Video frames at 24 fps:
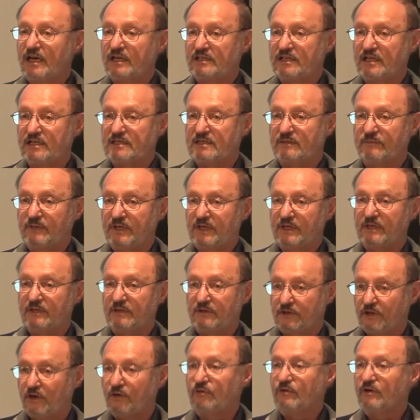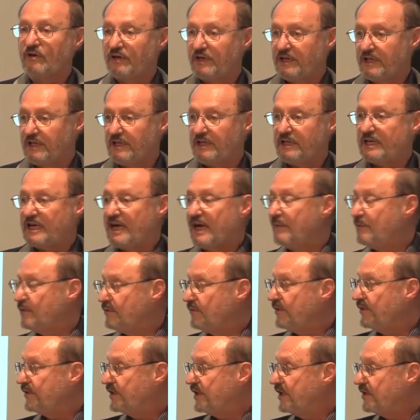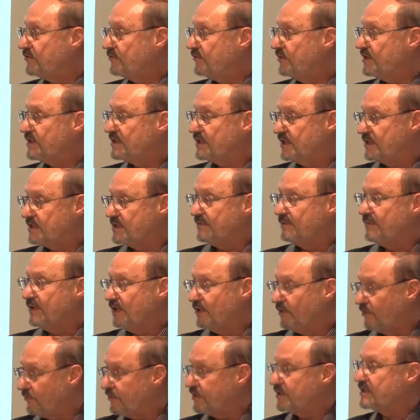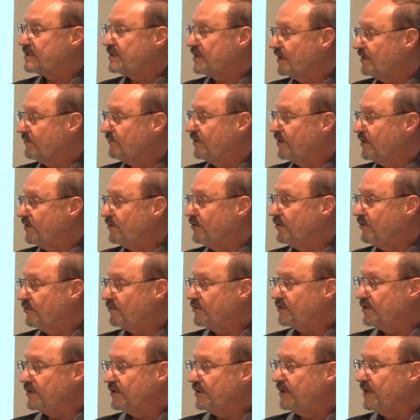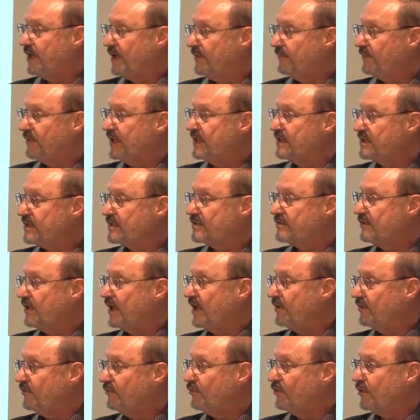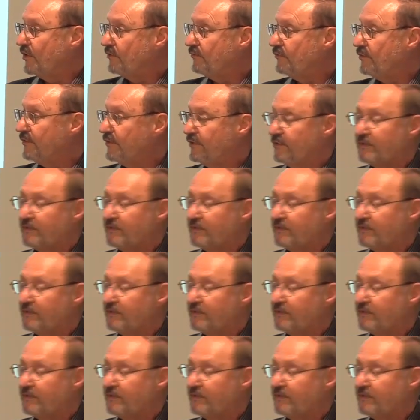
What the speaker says: Tends to be lower in the Commonwealth countries, tends to be lower still when you go to places around the world where